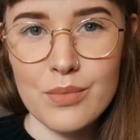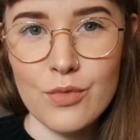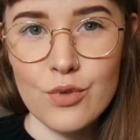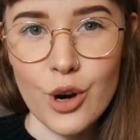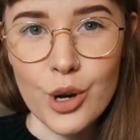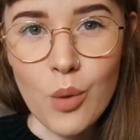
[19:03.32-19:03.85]

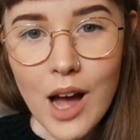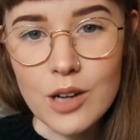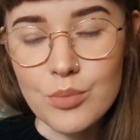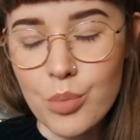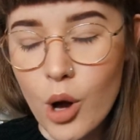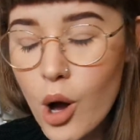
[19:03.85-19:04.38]
Rogue
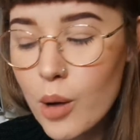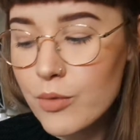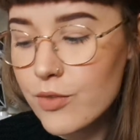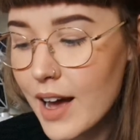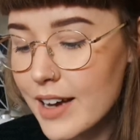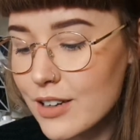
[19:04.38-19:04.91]
One pop
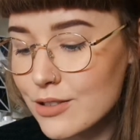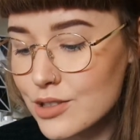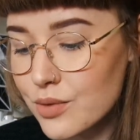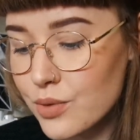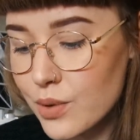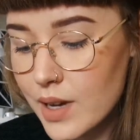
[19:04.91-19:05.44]

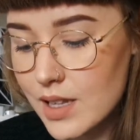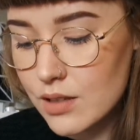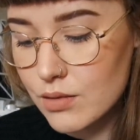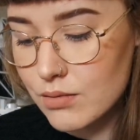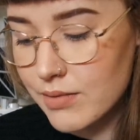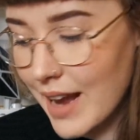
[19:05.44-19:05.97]
vinyls, a few other
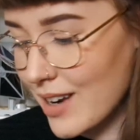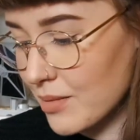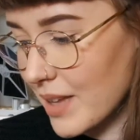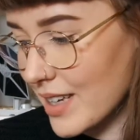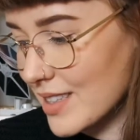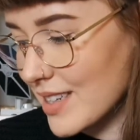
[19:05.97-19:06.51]
little
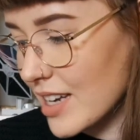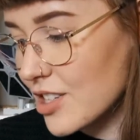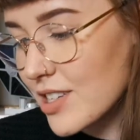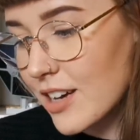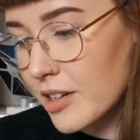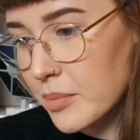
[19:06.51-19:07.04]
random like
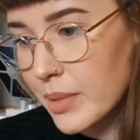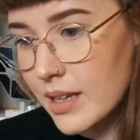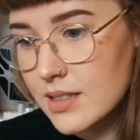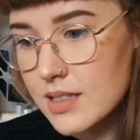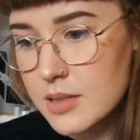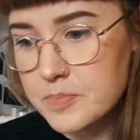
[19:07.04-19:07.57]
stationery
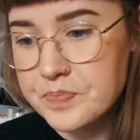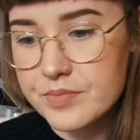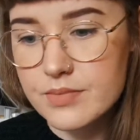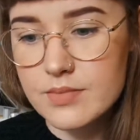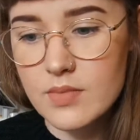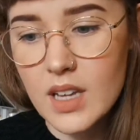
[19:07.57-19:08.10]
bits,
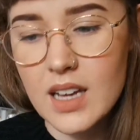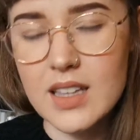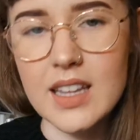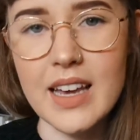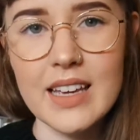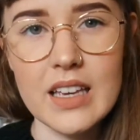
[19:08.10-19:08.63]
and
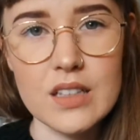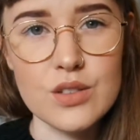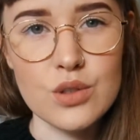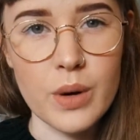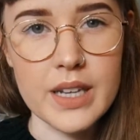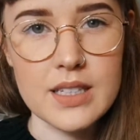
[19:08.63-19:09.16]
then like
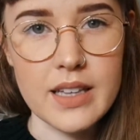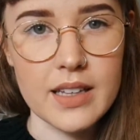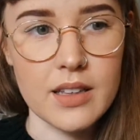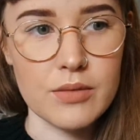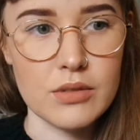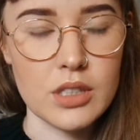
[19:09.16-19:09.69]
kids toys,
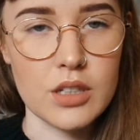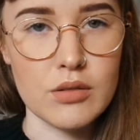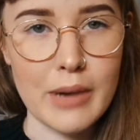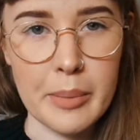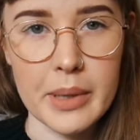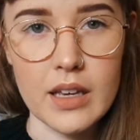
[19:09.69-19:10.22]
like they're really
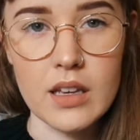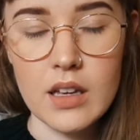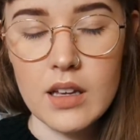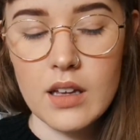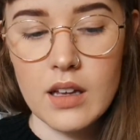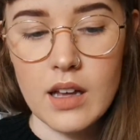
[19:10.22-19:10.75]
crappy
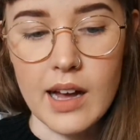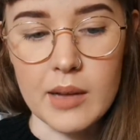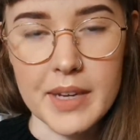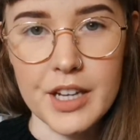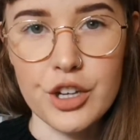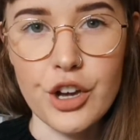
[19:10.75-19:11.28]

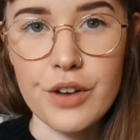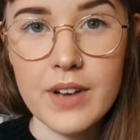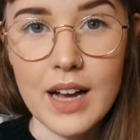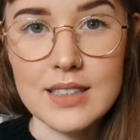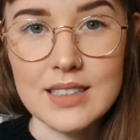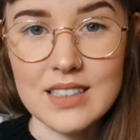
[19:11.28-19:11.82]
like Nerf
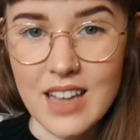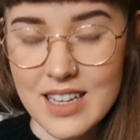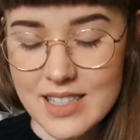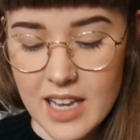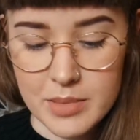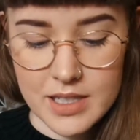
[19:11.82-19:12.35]
guns and
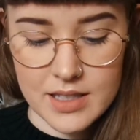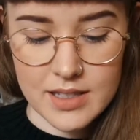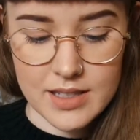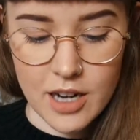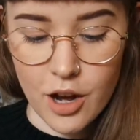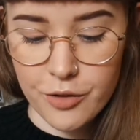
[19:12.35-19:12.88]
lightsabers
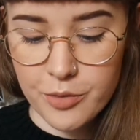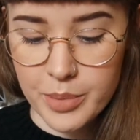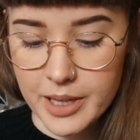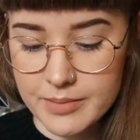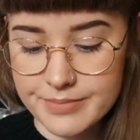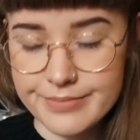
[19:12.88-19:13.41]
and stuff.
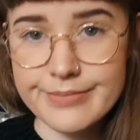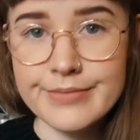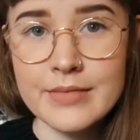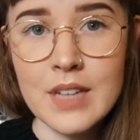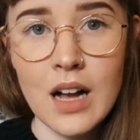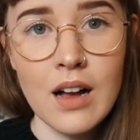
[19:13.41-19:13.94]
But
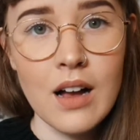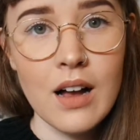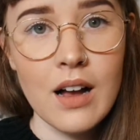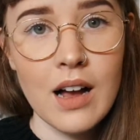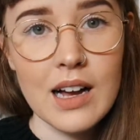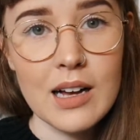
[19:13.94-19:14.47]

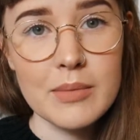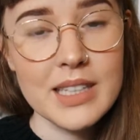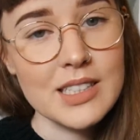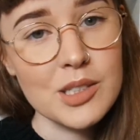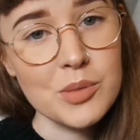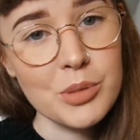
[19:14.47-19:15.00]

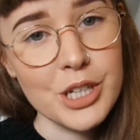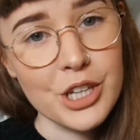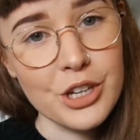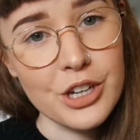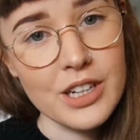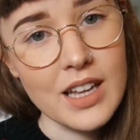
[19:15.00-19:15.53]
this is pretty
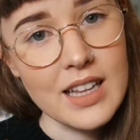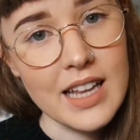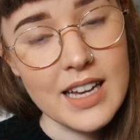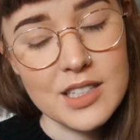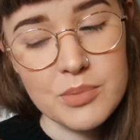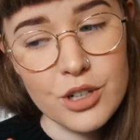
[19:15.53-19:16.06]
cute
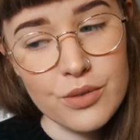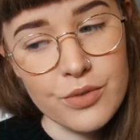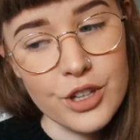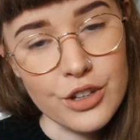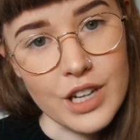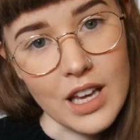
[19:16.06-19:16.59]
nonetheless, but good
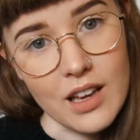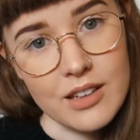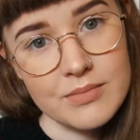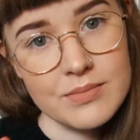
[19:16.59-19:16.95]
for uni.